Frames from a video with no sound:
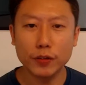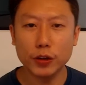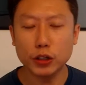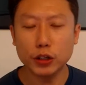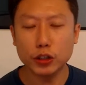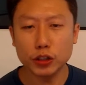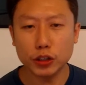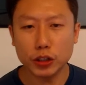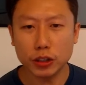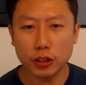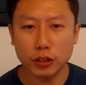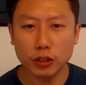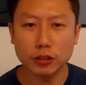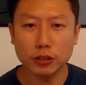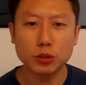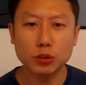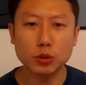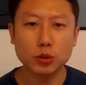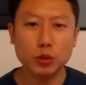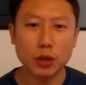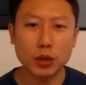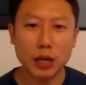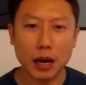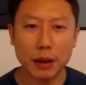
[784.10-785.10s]

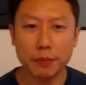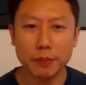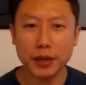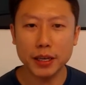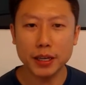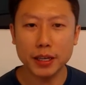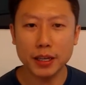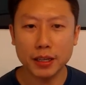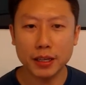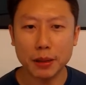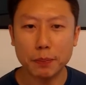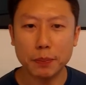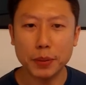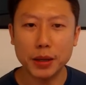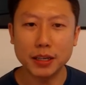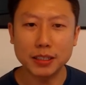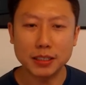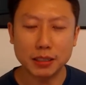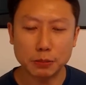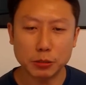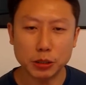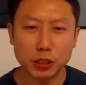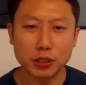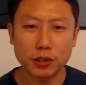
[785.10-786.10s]
individuals who come in and
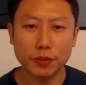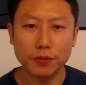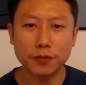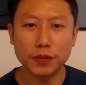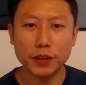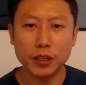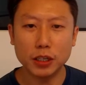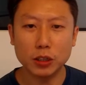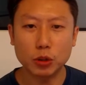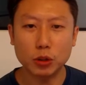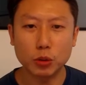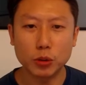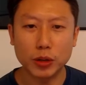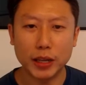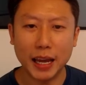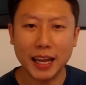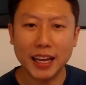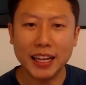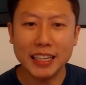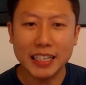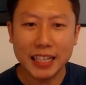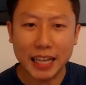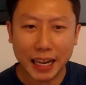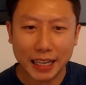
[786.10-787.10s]
pay a subscription fee to
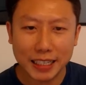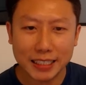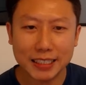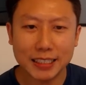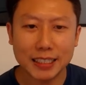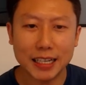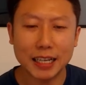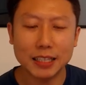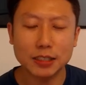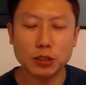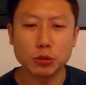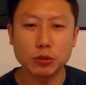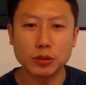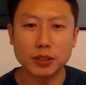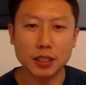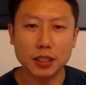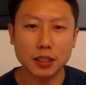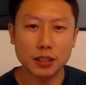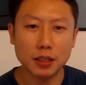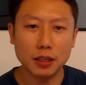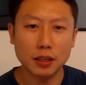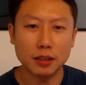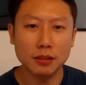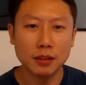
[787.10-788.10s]
gain access to
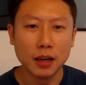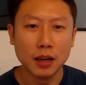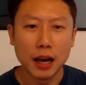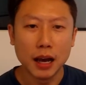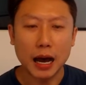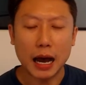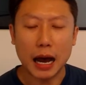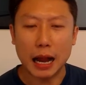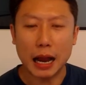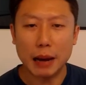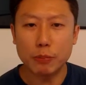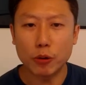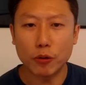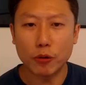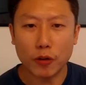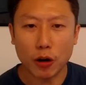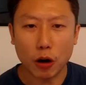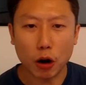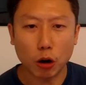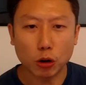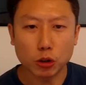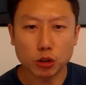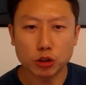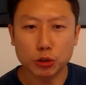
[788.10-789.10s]
certain
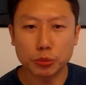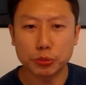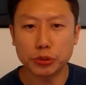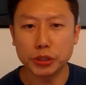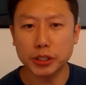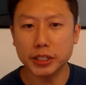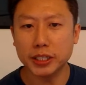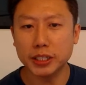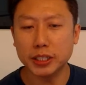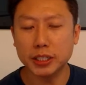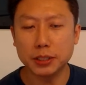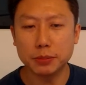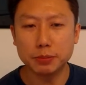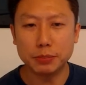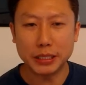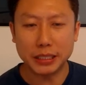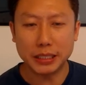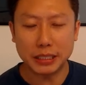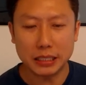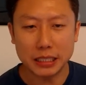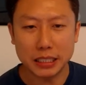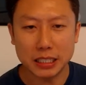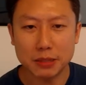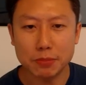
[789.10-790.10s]
high-profile entrepreneurs,
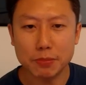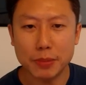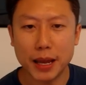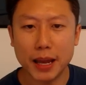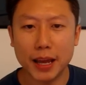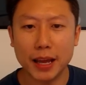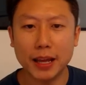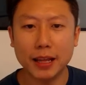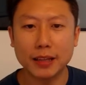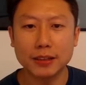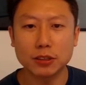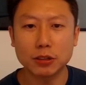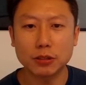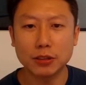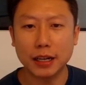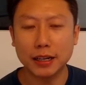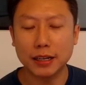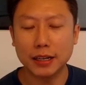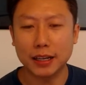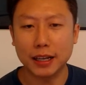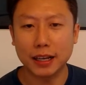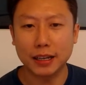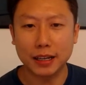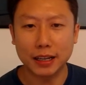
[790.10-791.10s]
businessmen, so
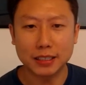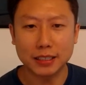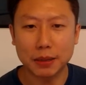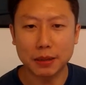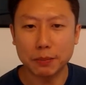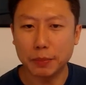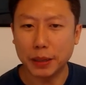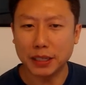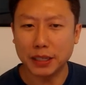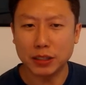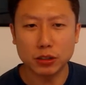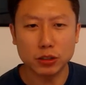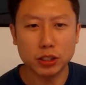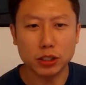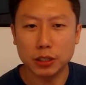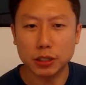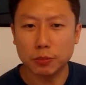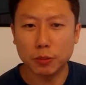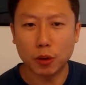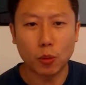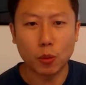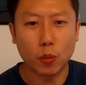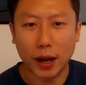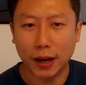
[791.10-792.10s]
that they can get some
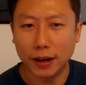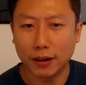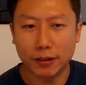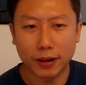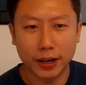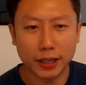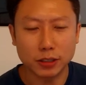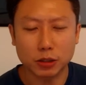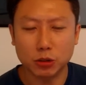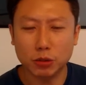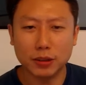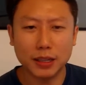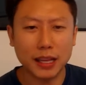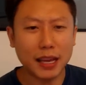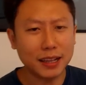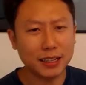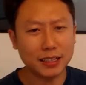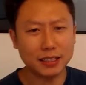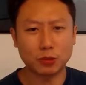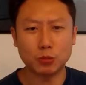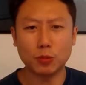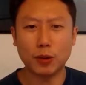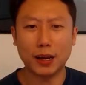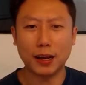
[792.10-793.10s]
mentorship or what, right? So
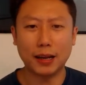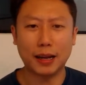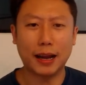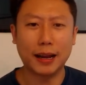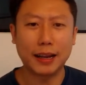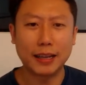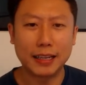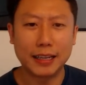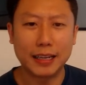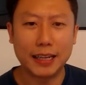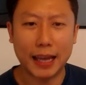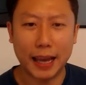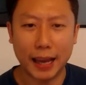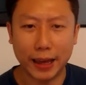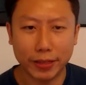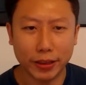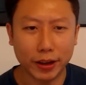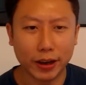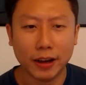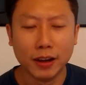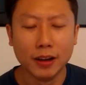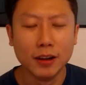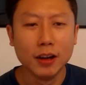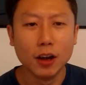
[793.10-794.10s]
that is what I
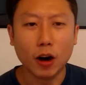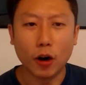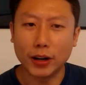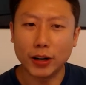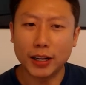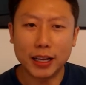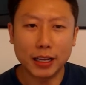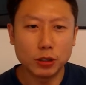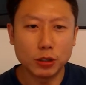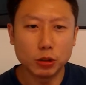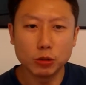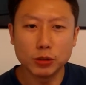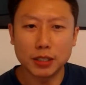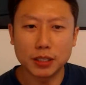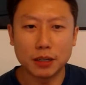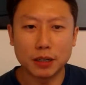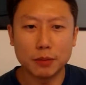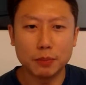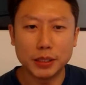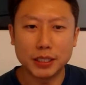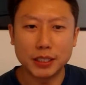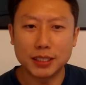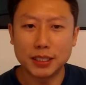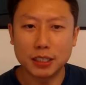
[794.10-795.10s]
gather, or they can do
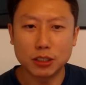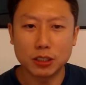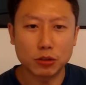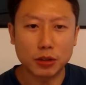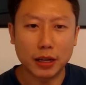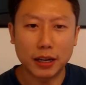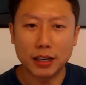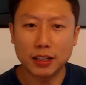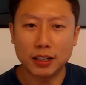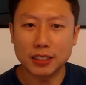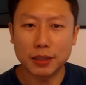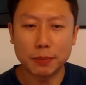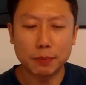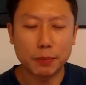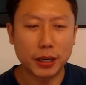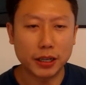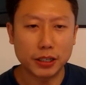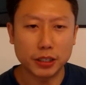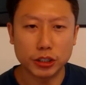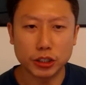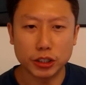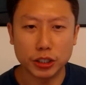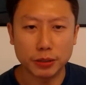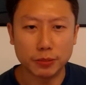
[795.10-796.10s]
certain business together, some
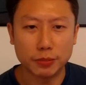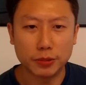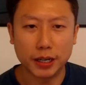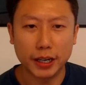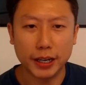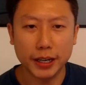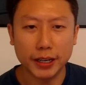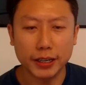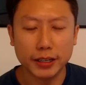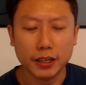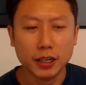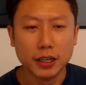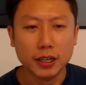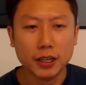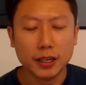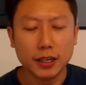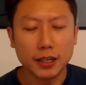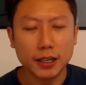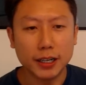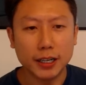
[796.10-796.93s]
partnership, right?